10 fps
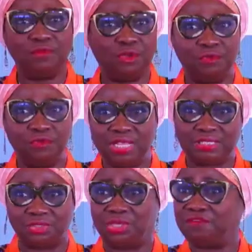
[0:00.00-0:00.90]
no
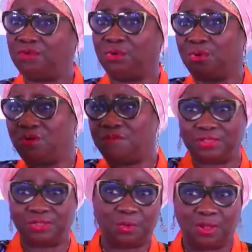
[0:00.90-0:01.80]
reason to even go over
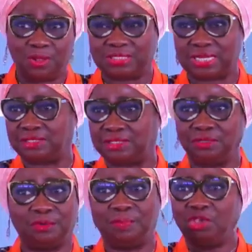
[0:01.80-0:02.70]
the world and
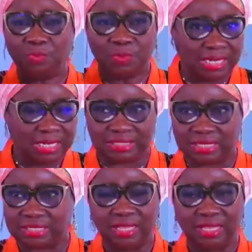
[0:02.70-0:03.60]
be humiliated